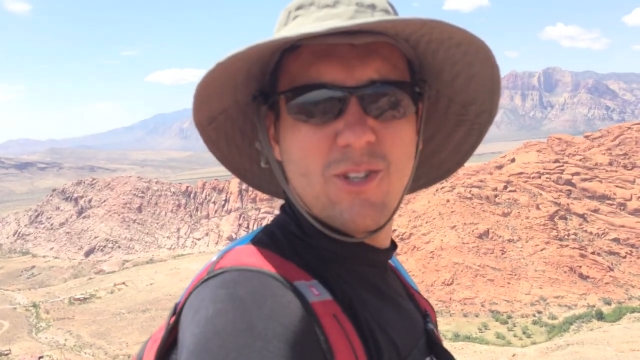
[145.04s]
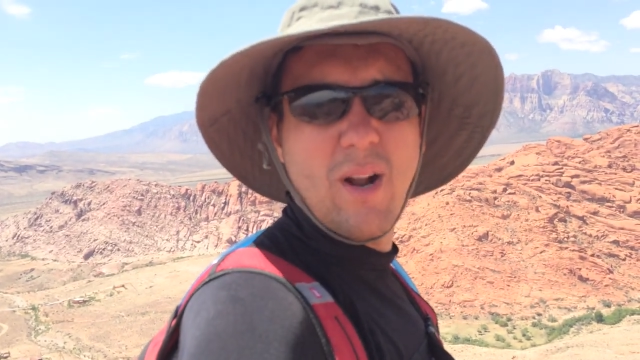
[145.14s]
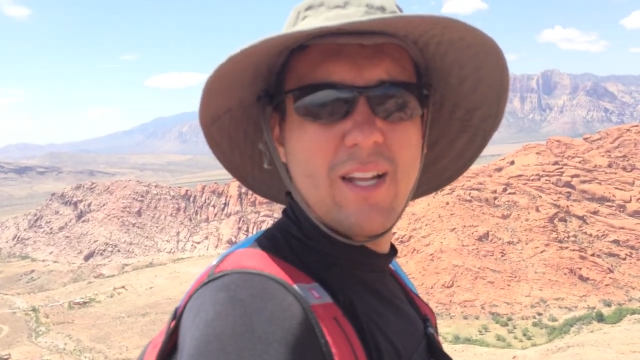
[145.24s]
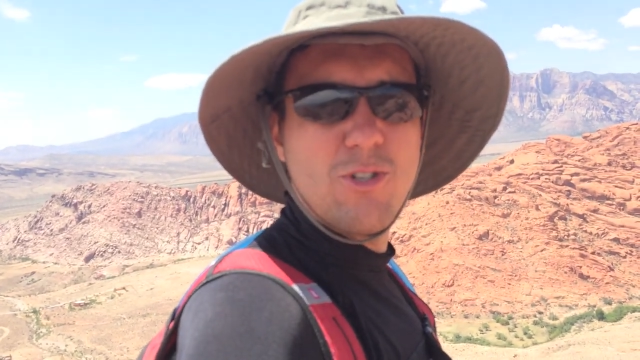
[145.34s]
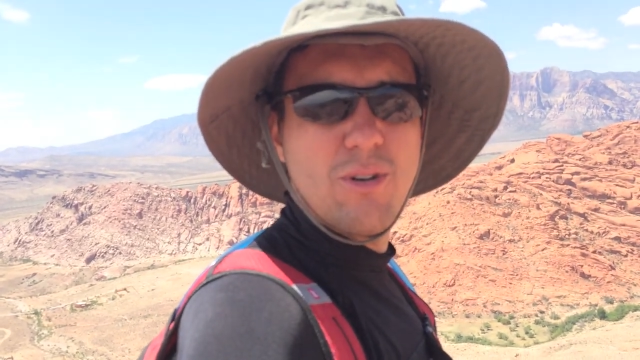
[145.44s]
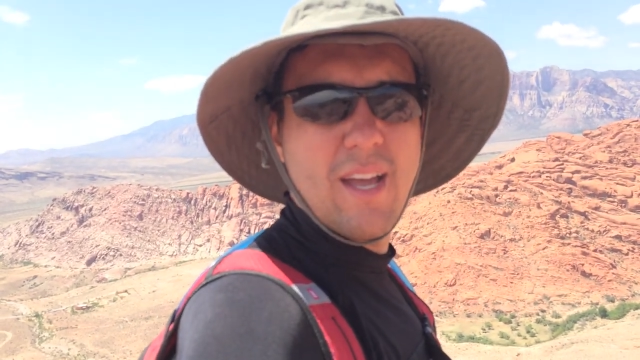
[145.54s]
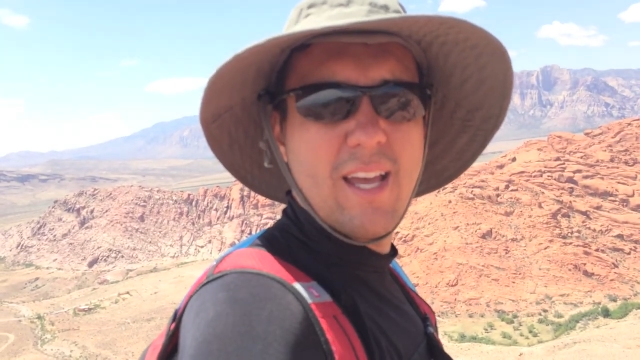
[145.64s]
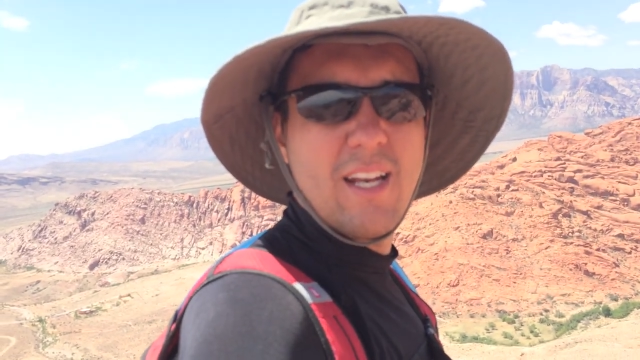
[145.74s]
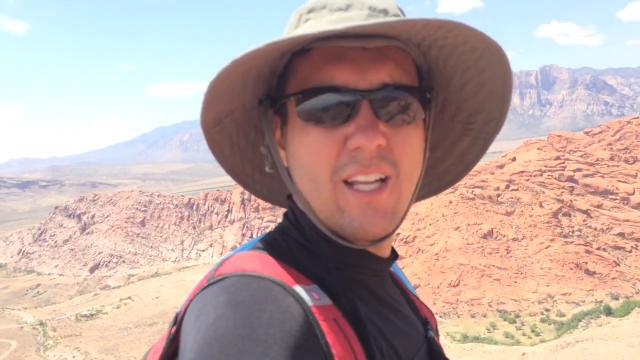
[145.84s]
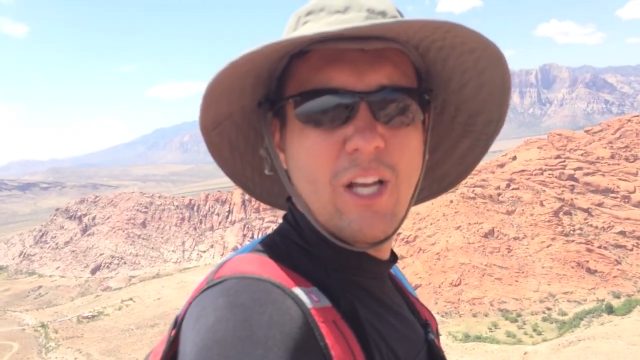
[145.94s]
of scratch your
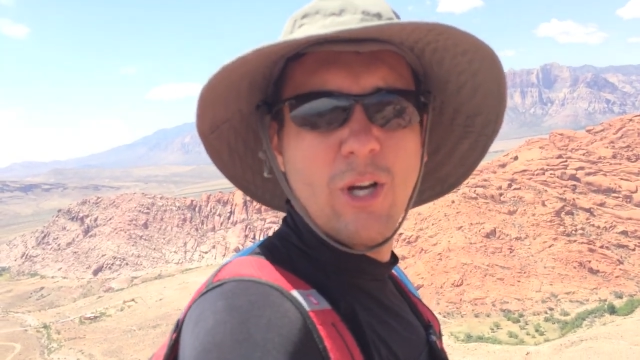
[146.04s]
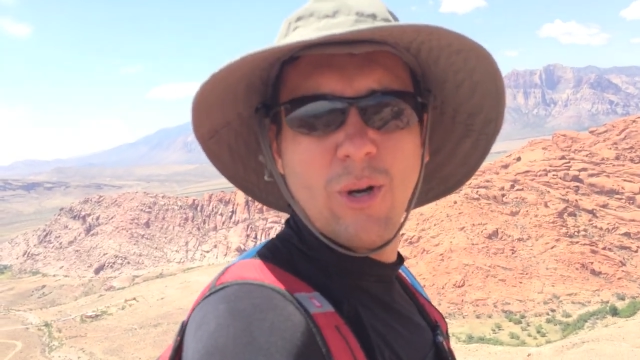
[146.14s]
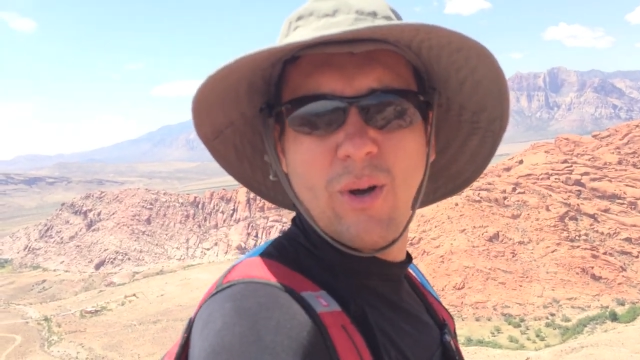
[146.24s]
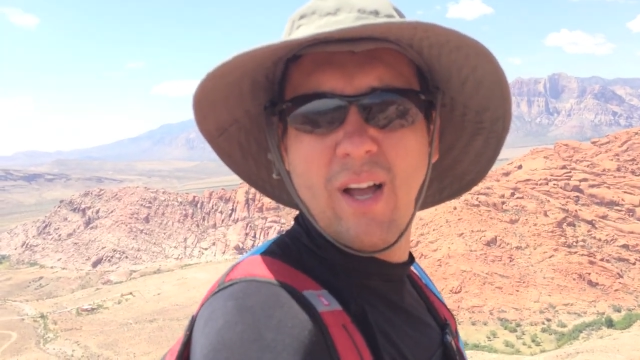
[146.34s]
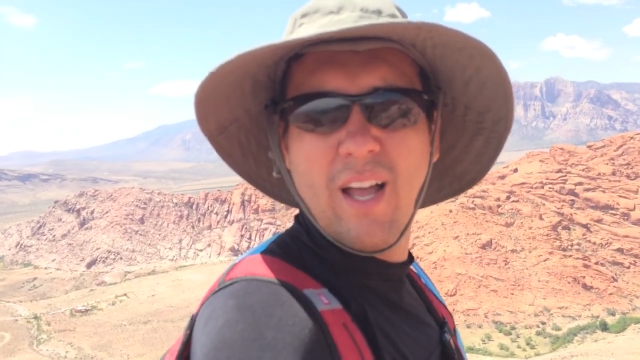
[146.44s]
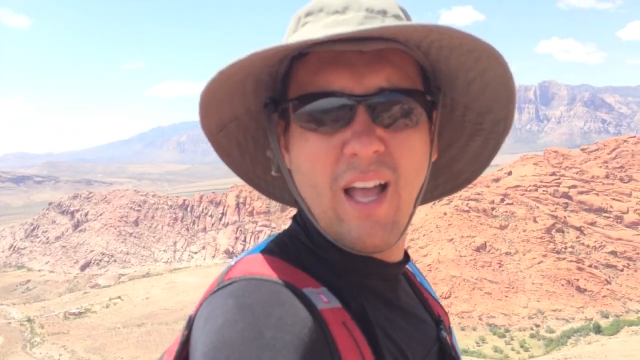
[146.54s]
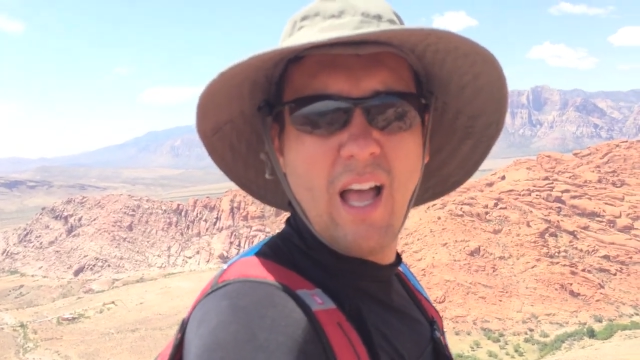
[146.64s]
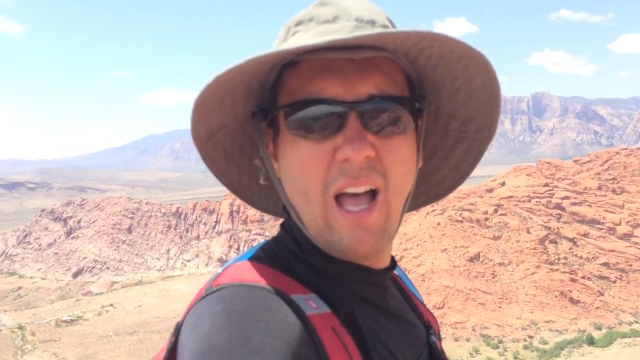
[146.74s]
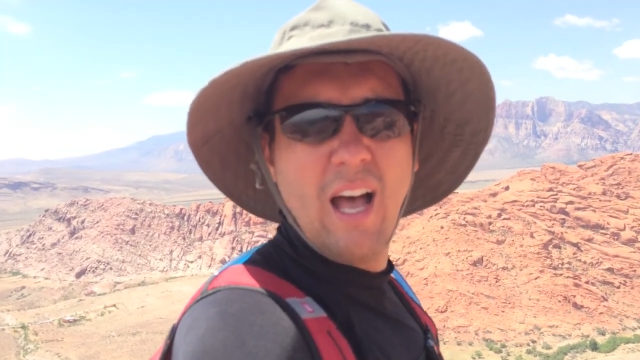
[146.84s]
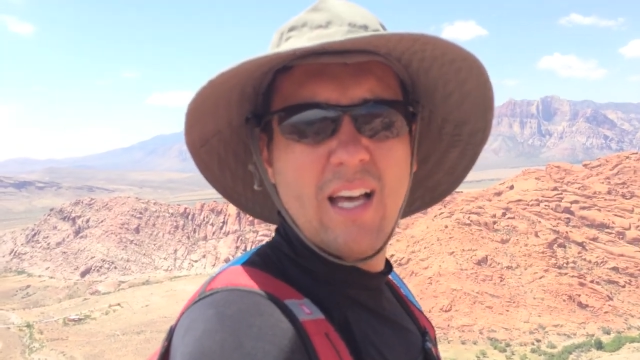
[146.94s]
head and go,
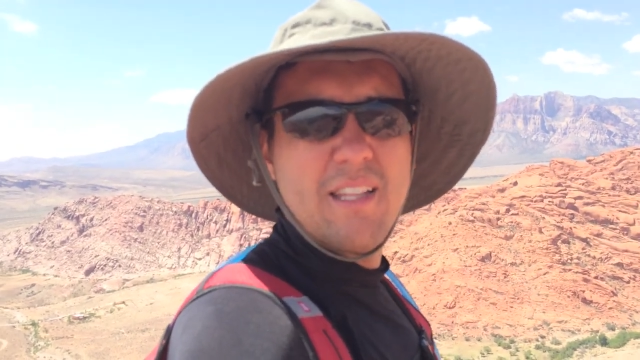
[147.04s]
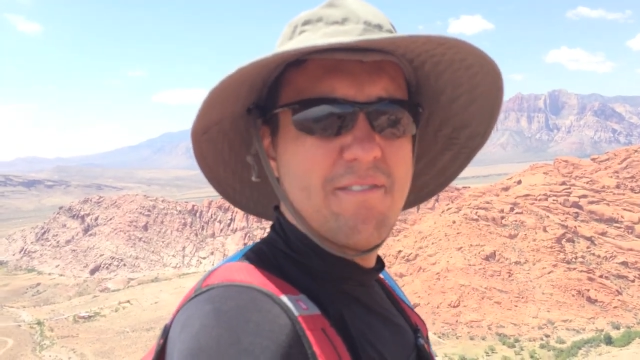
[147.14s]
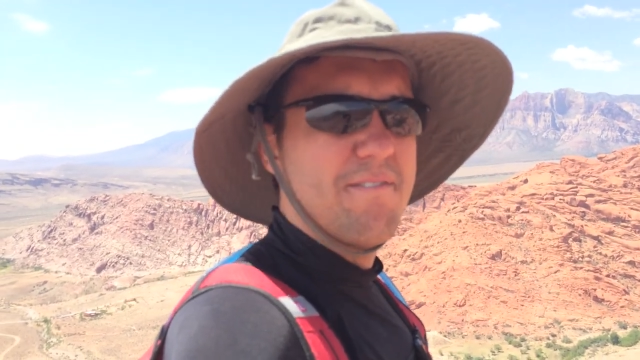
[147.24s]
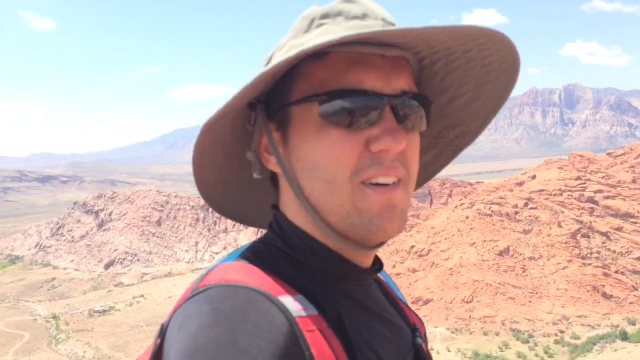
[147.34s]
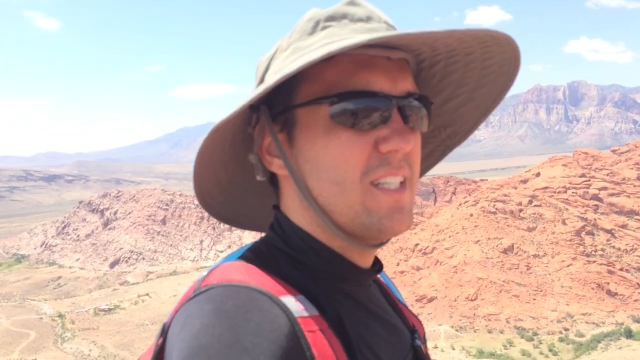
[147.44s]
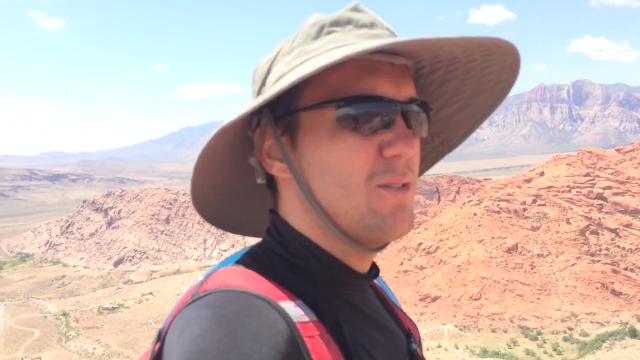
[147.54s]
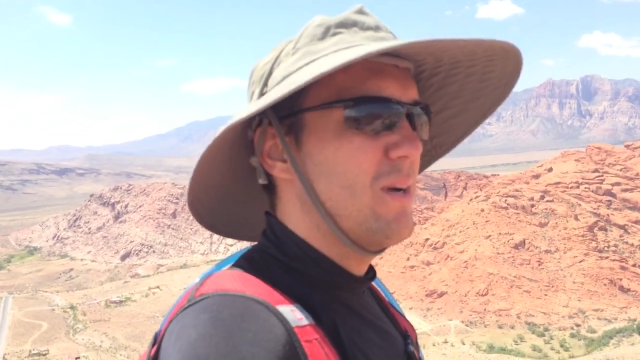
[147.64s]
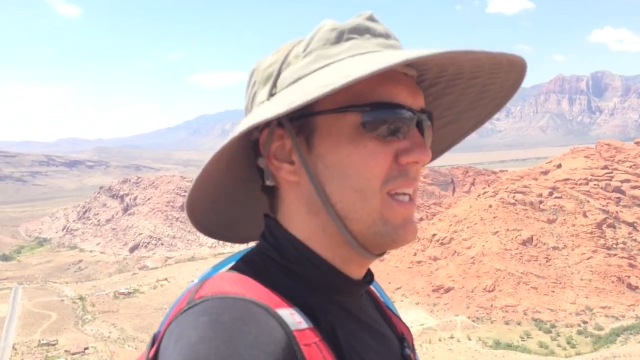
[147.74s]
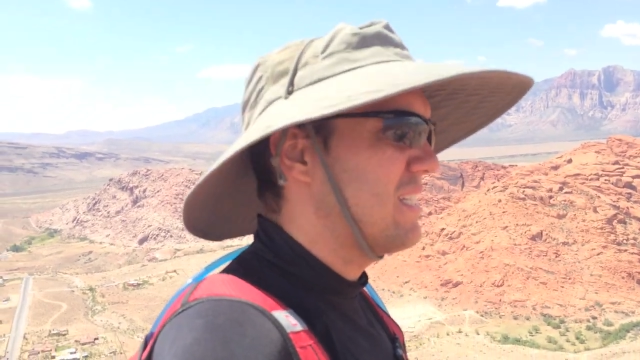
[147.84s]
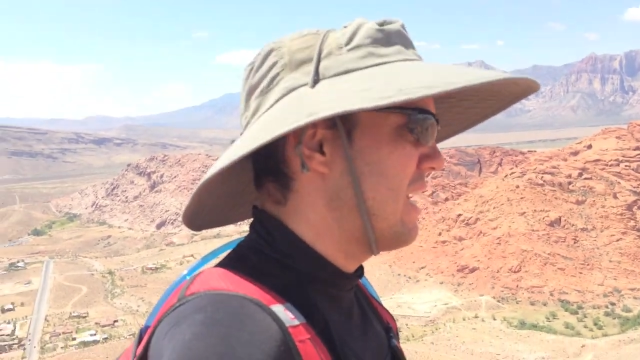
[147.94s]
how the fuck do I get